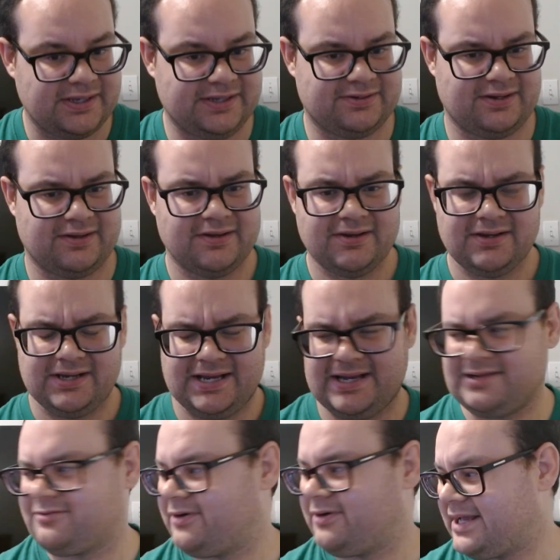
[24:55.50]
He's like,
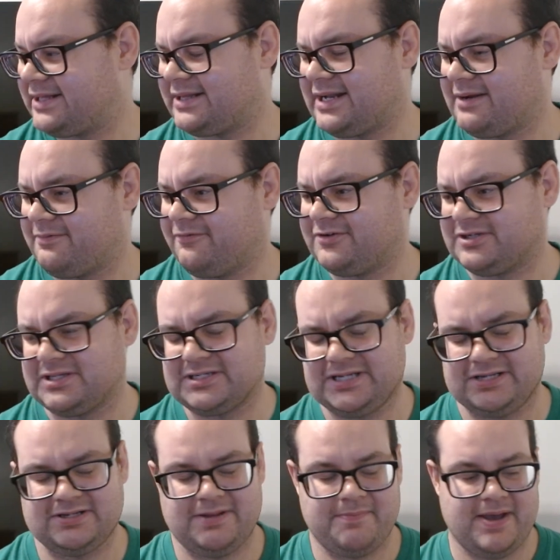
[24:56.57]
Great, I hate that I'm a
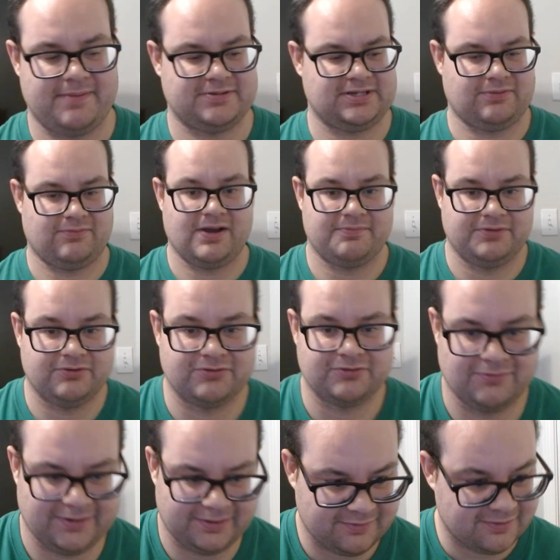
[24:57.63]
vigilante. I was like, Batman's like, well, I'm
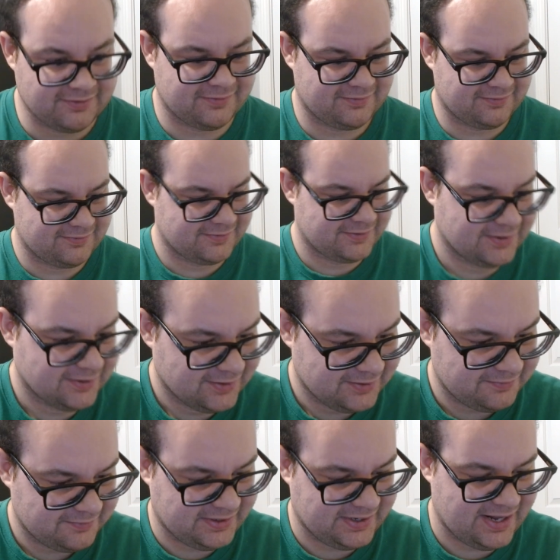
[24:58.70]
used to it,
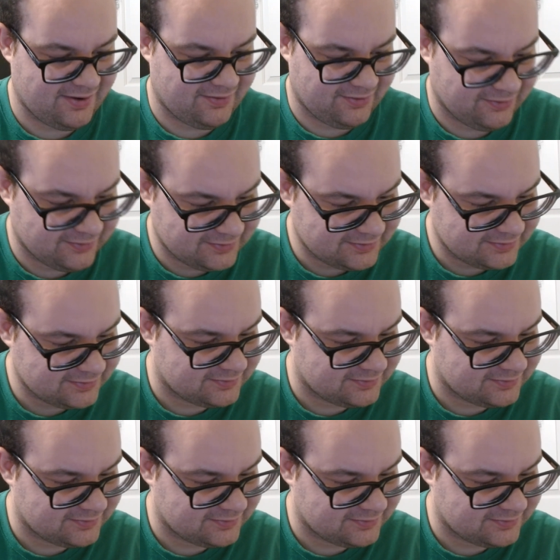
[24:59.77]
being out long.